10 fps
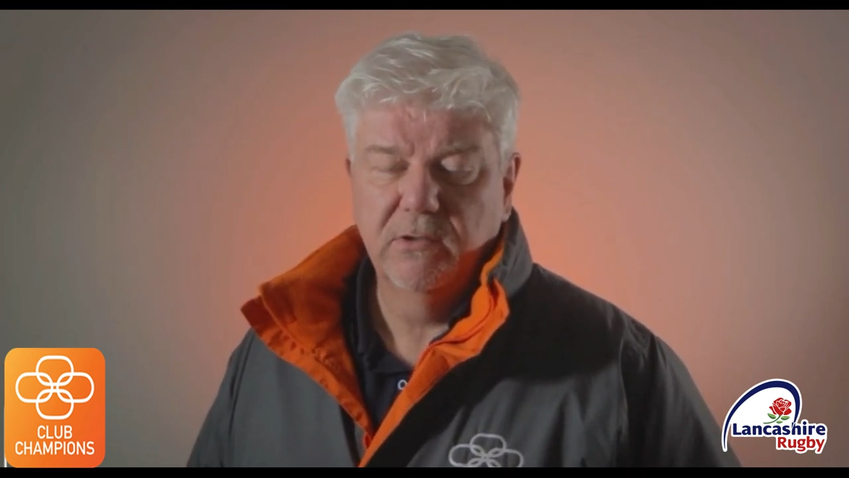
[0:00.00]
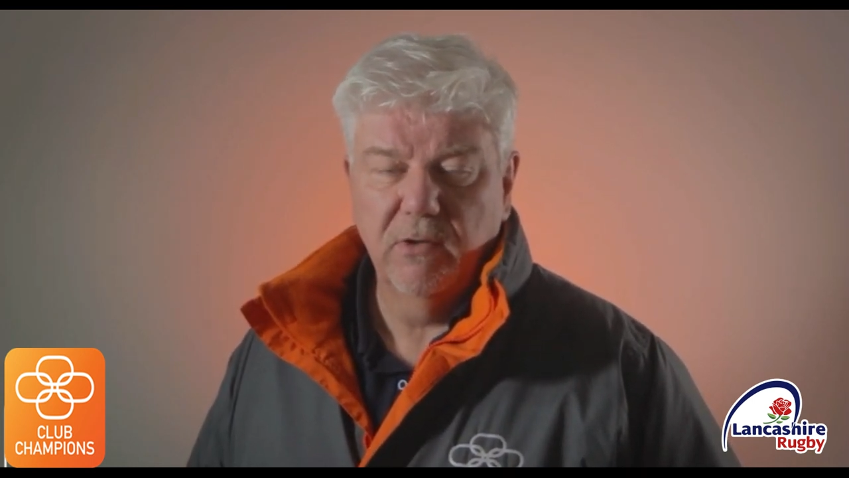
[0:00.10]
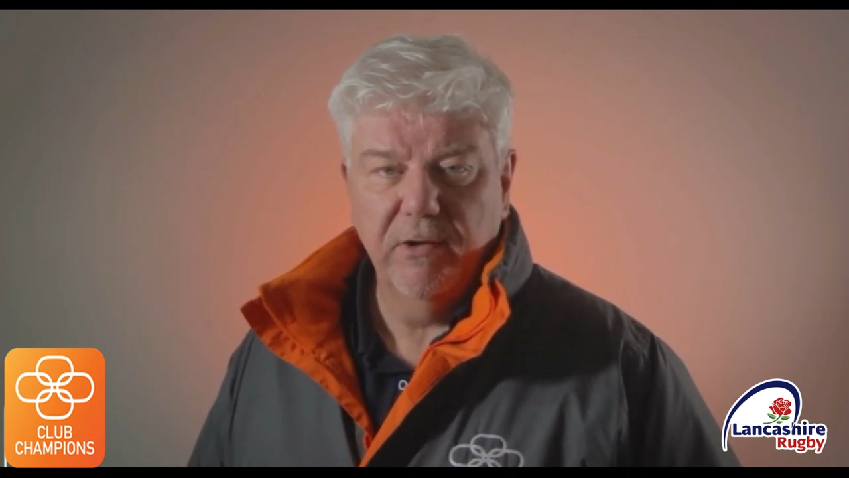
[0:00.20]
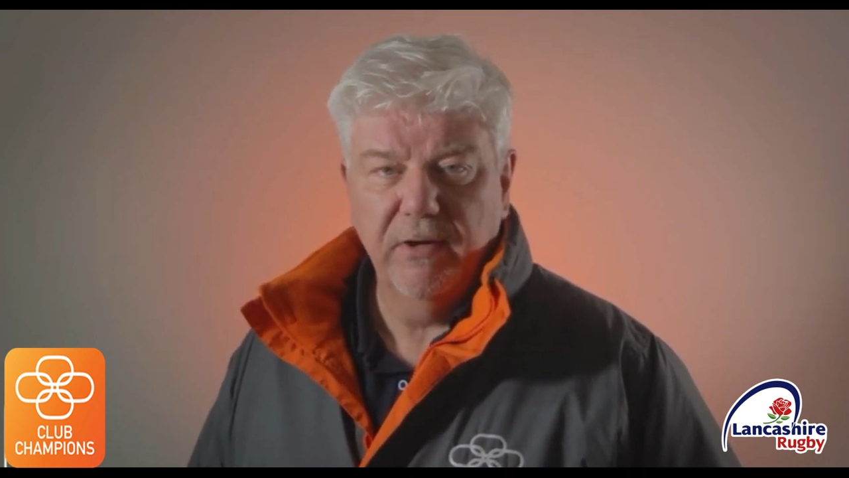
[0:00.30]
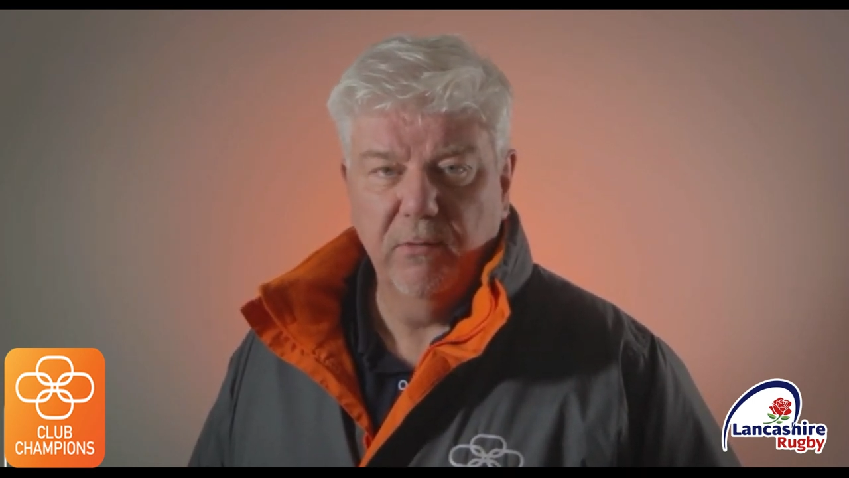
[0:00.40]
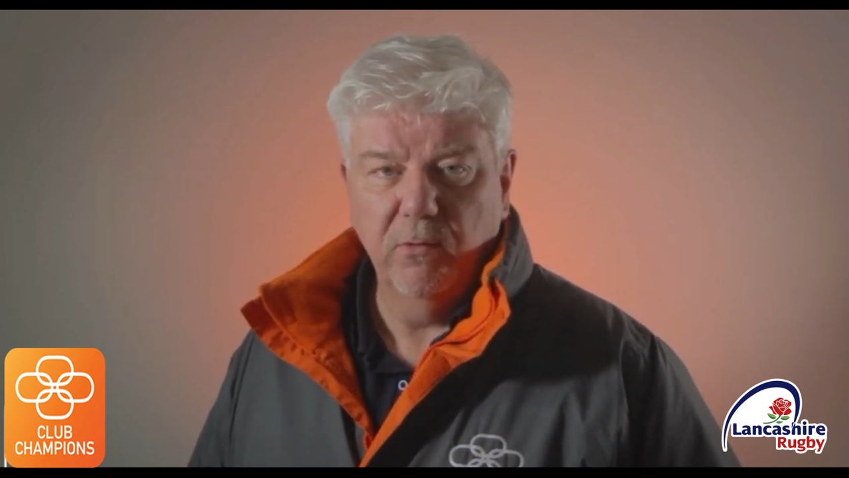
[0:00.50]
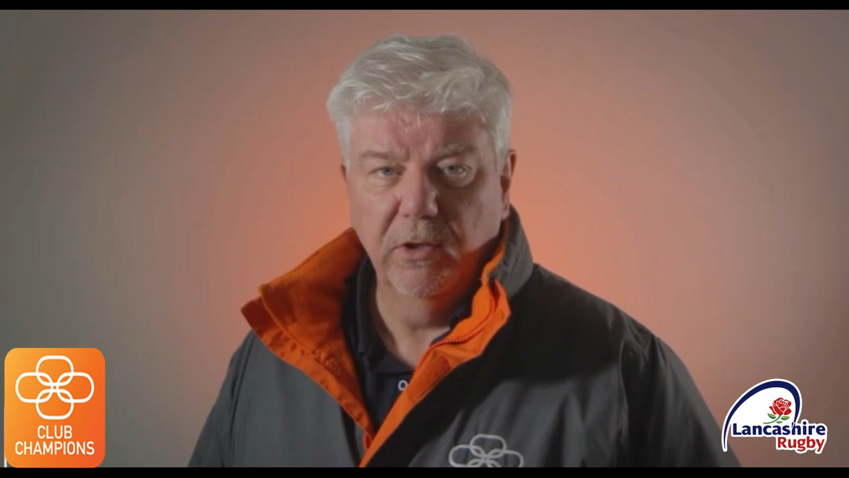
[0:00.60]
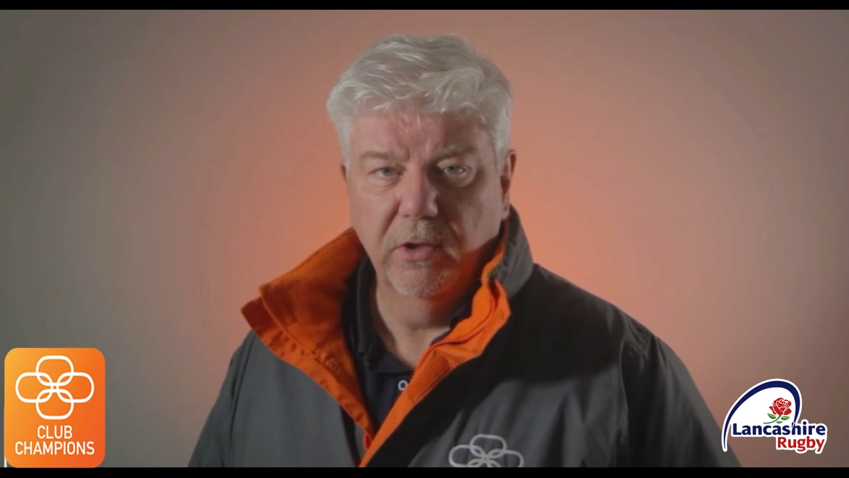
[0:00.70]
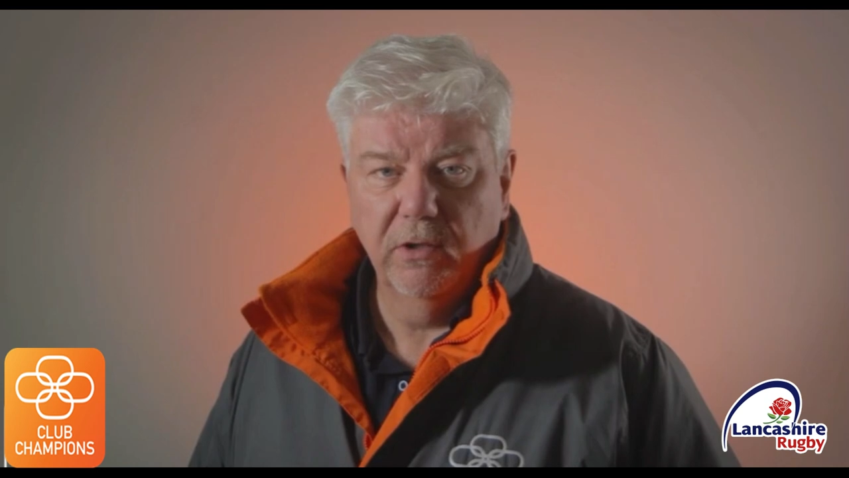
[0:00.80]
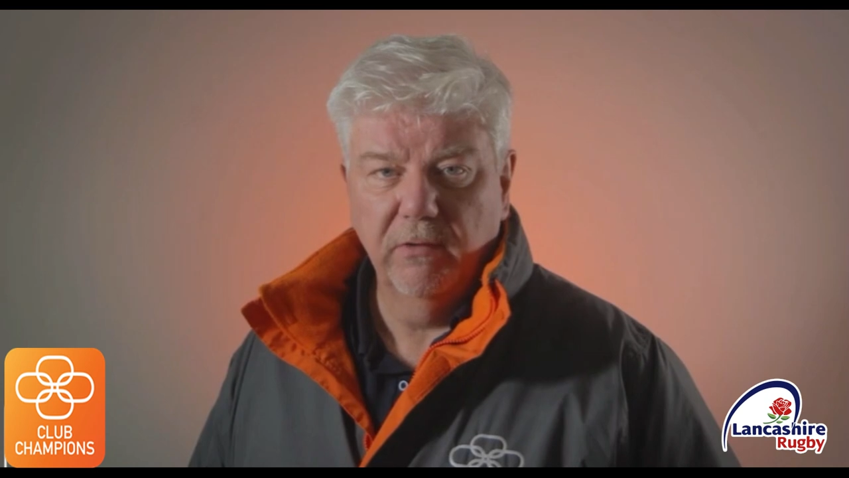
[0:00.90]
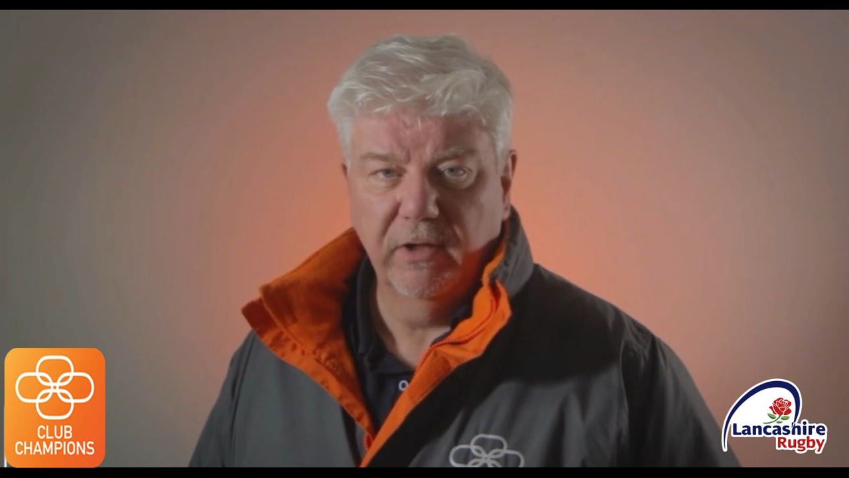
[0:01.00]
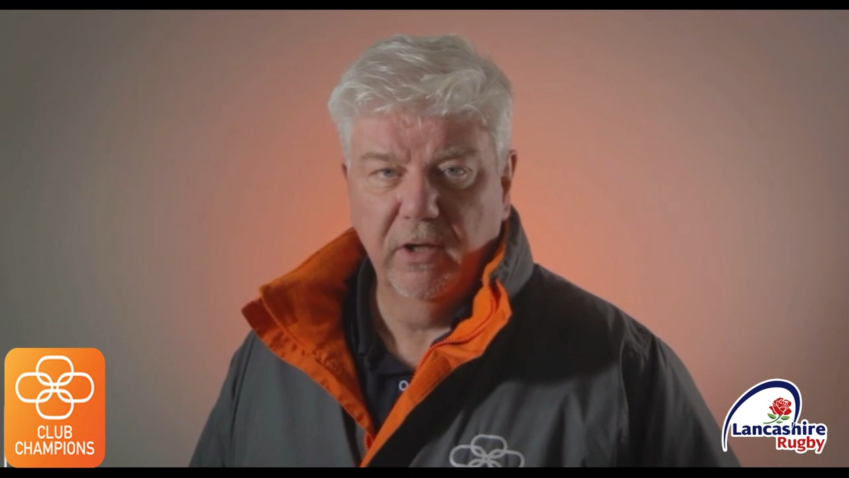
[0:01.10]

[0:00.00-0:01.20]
to our network of